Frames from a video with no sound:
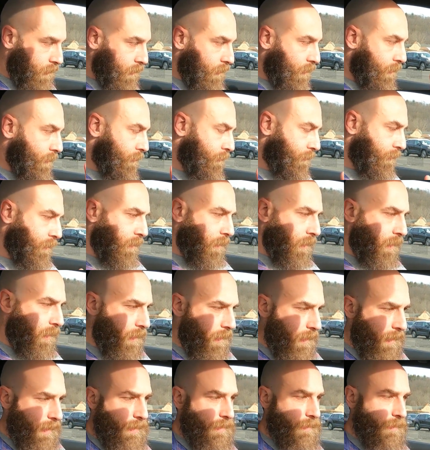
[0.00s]

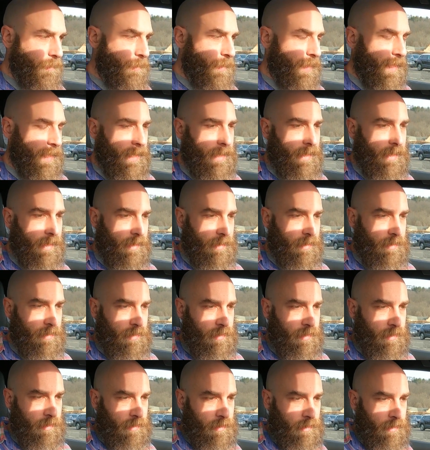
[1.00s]
Overall, as a
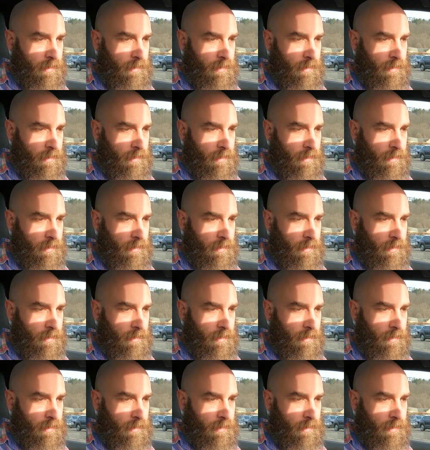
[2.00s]
package,